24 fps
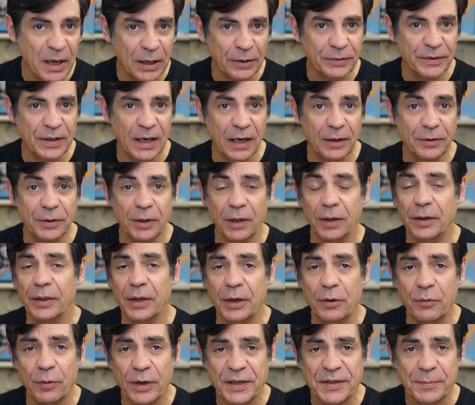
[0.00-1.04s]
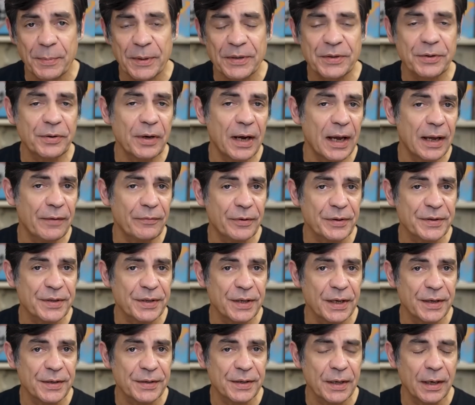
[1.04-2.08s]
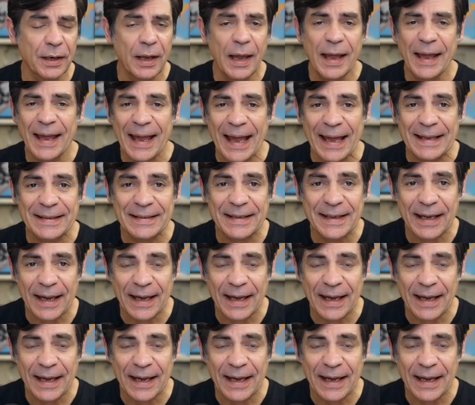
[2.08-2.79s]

meltdown during the Christmas travel season and